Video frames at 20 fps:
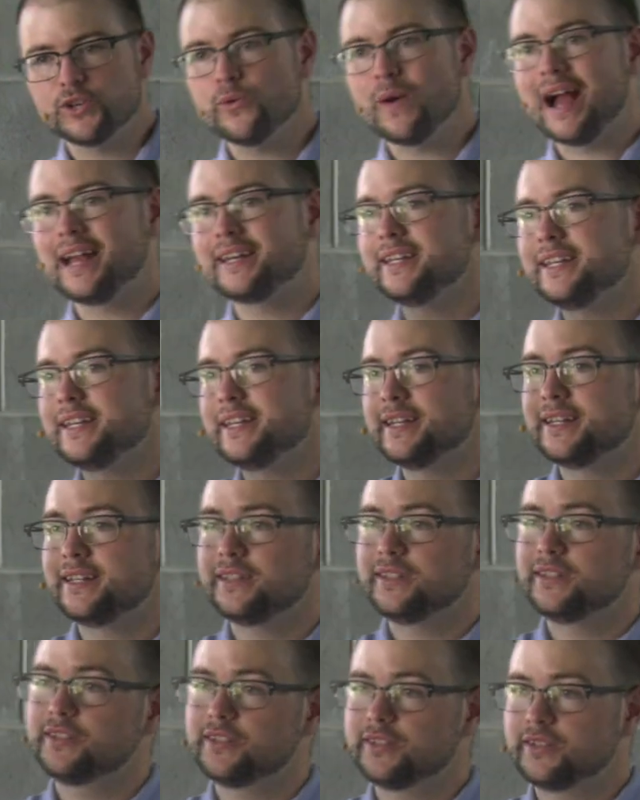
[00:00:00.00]

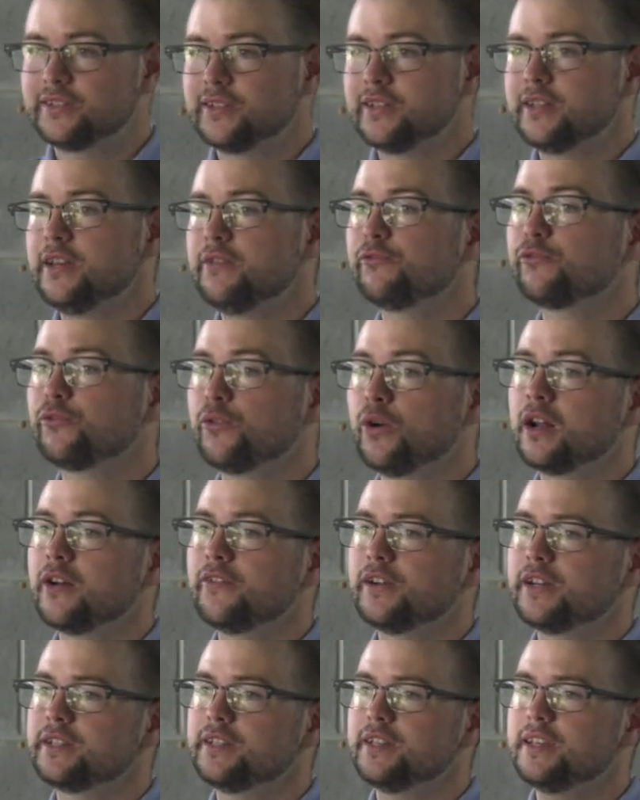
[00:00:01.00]
ideas in front
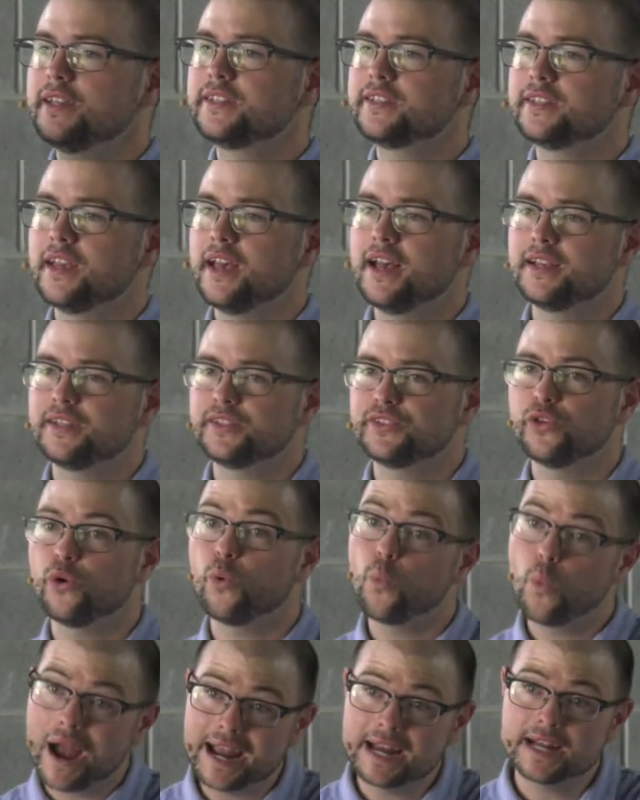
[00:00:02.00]
of us. He says the
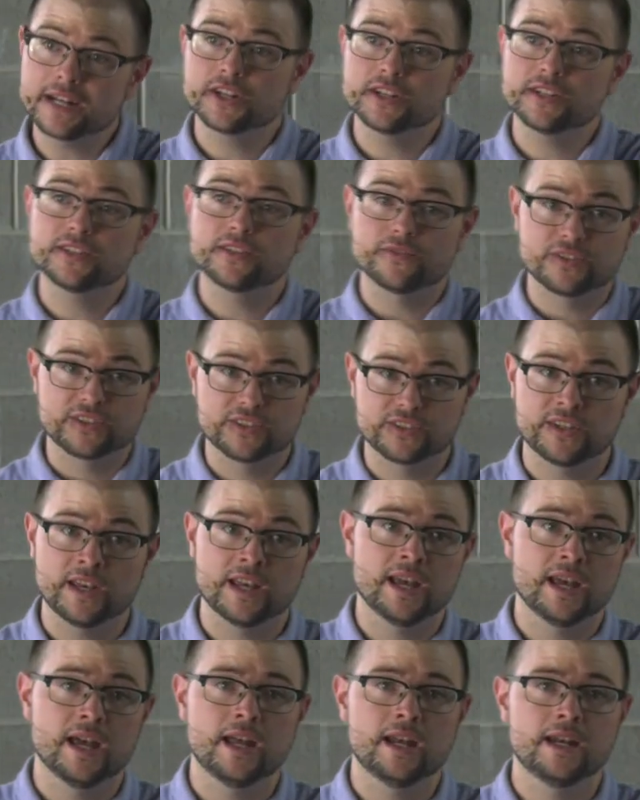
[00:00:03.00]
wages of
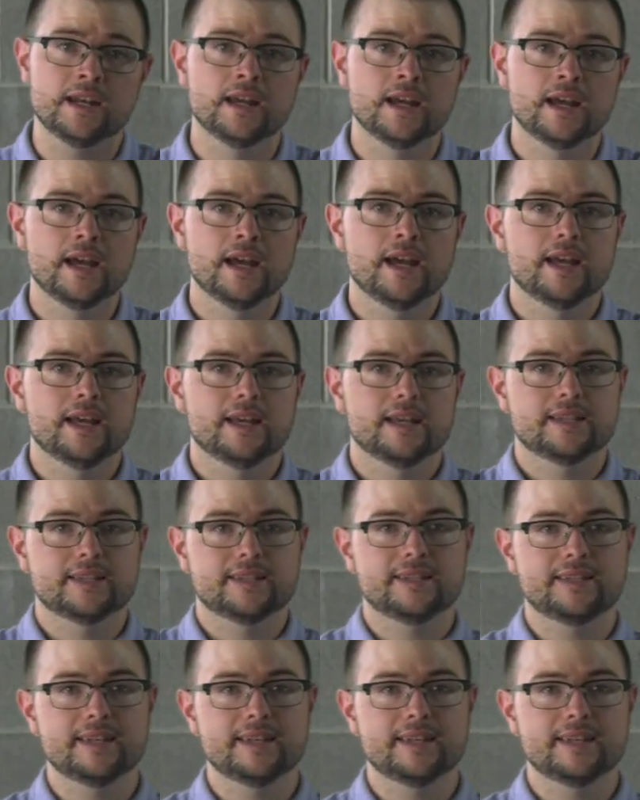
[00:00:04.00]
sin is